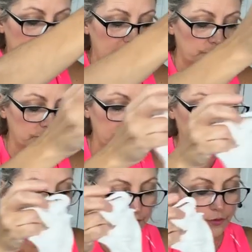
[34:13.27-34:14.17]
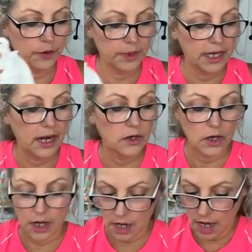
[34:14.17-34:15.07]
And we'll start forming
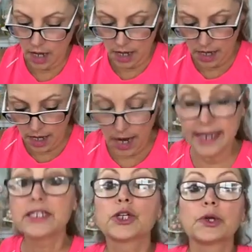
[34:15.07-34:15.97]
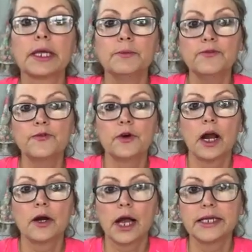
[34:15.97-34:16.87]
our ice cream for
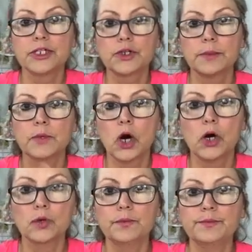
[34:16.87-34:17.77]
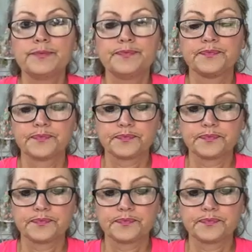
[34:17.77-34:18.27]
our ice cream cone.